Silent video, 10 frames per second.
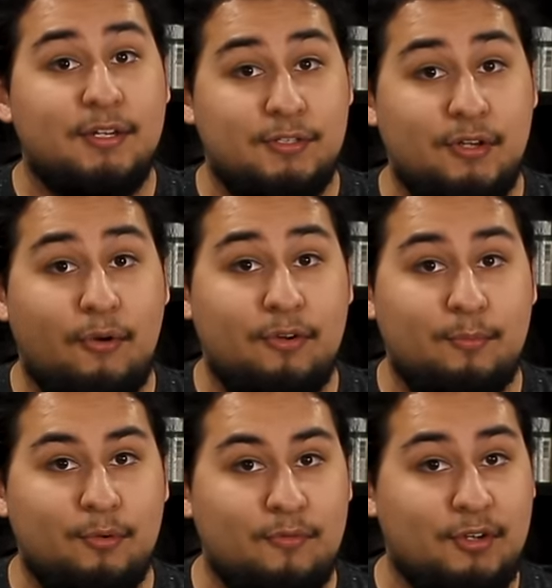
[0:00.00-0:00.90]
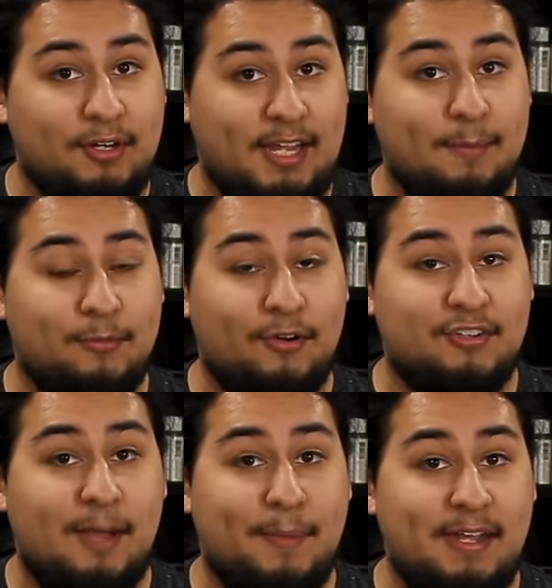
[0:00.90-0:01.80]
Don't move your Games
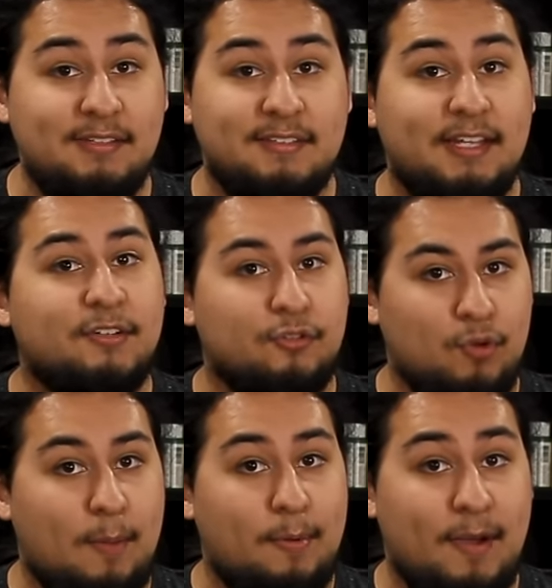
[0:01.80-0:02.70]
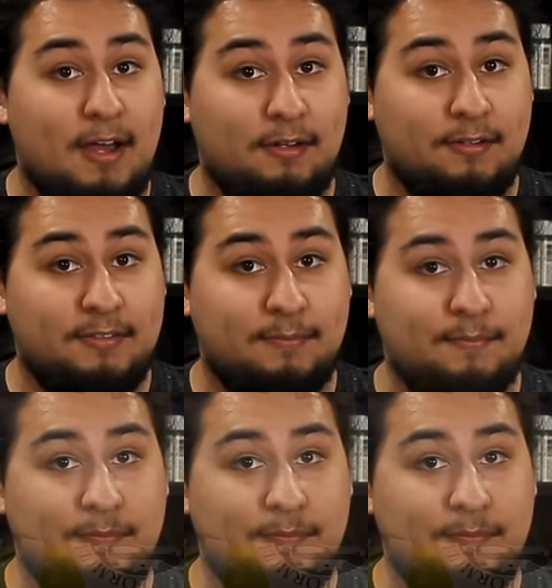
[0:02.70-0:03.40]
Workshop paints into dropper bottles.